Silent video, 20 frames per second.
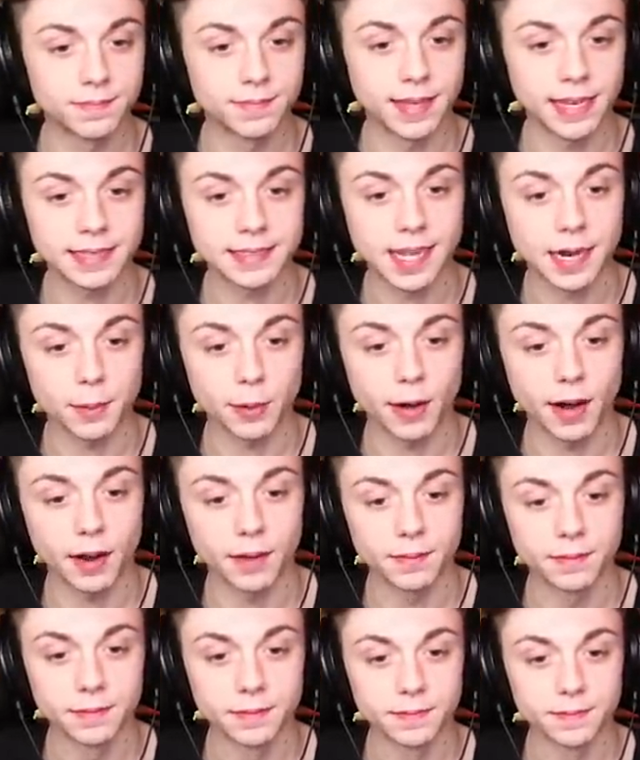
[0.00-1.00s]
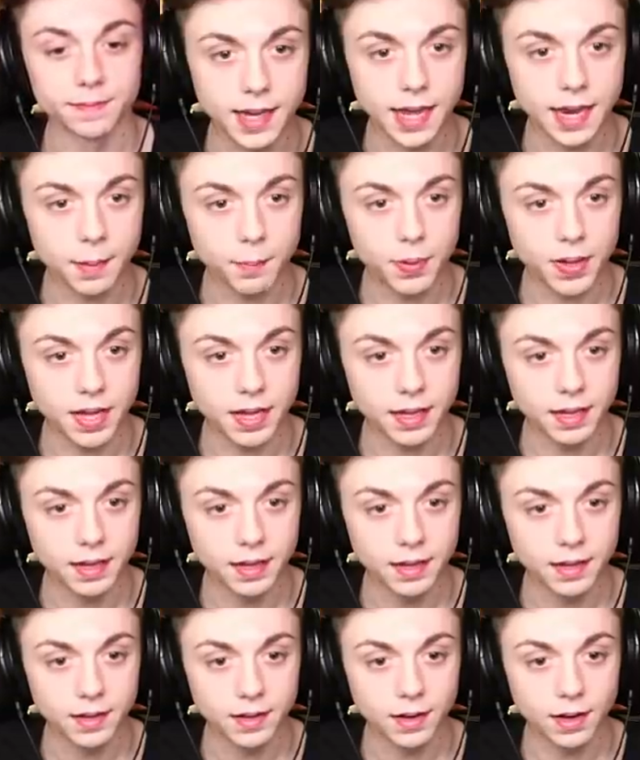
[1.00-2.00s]
Next time around. Get it, pig.
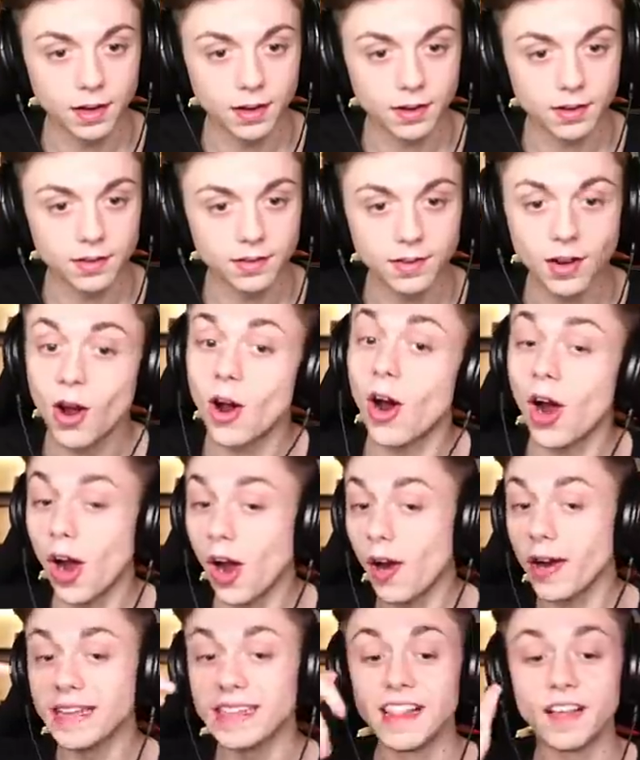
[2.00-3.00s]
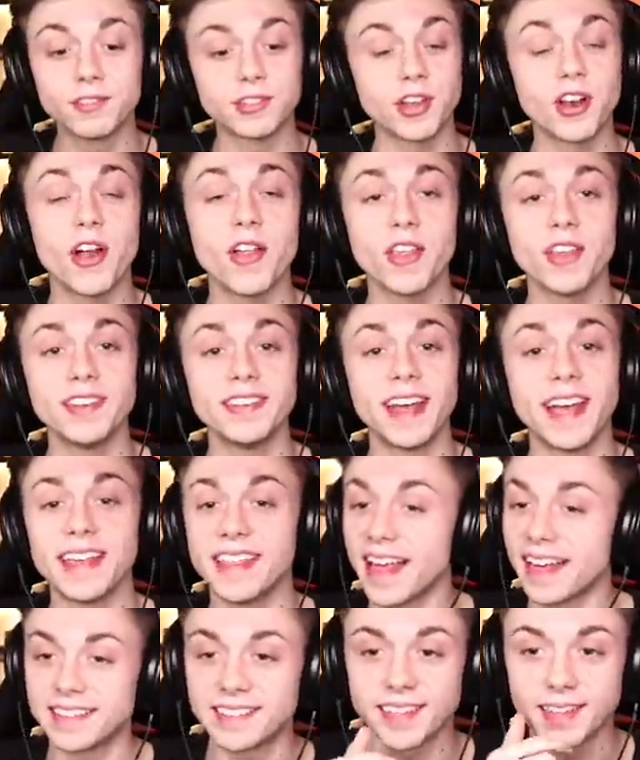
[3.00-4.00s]
Oh, oh, he lives another day.
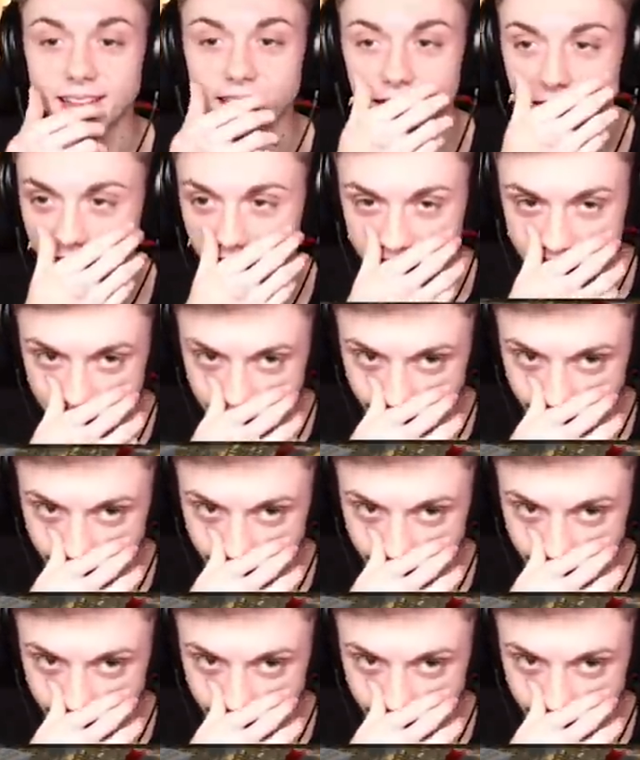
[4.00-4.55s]
That's hilarious.